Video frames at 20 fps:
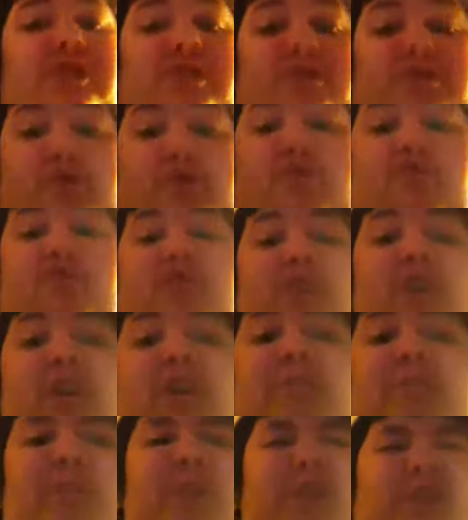don't know.
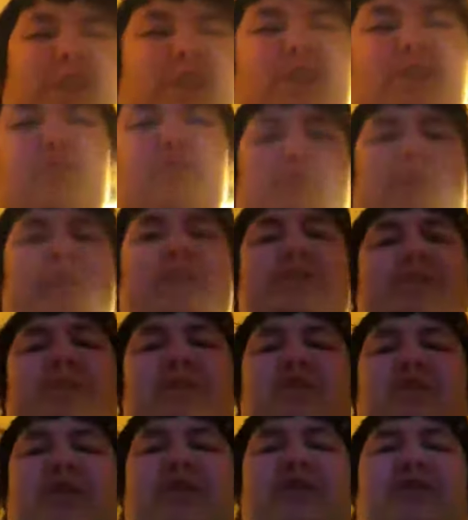But really some other
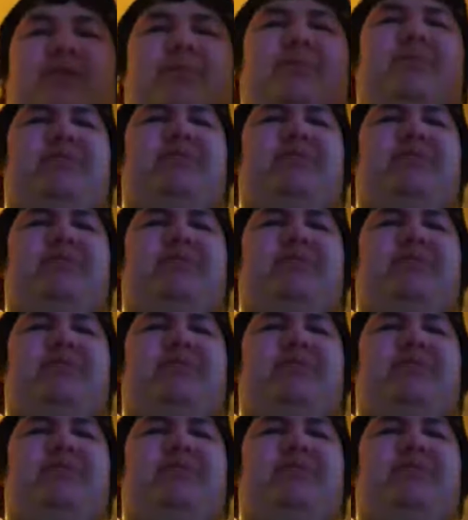things